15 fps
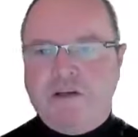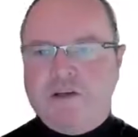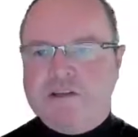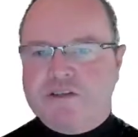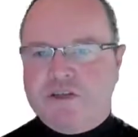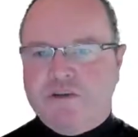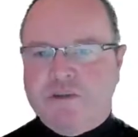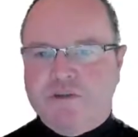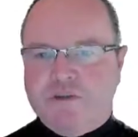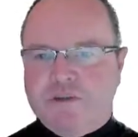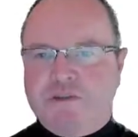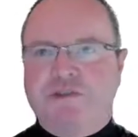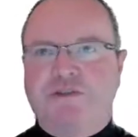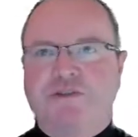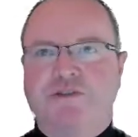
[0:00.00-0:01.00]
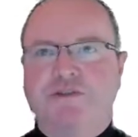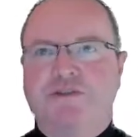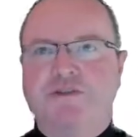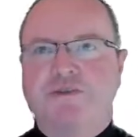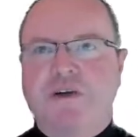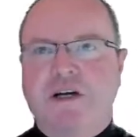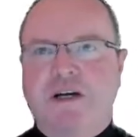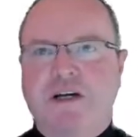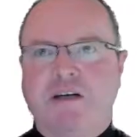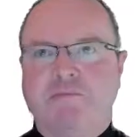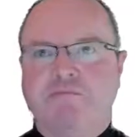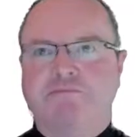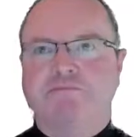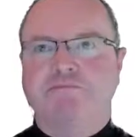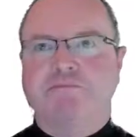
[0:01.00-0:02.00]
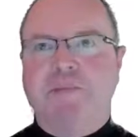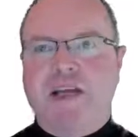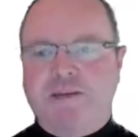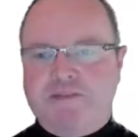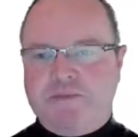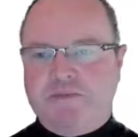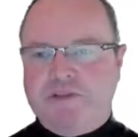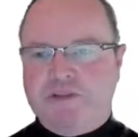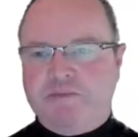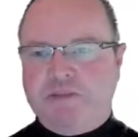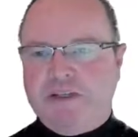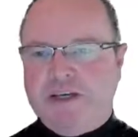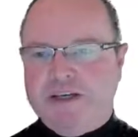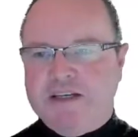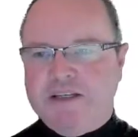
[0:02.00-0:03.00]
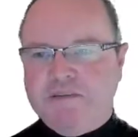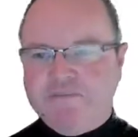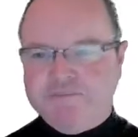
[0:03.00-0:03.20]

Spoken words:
So in order to have something to play,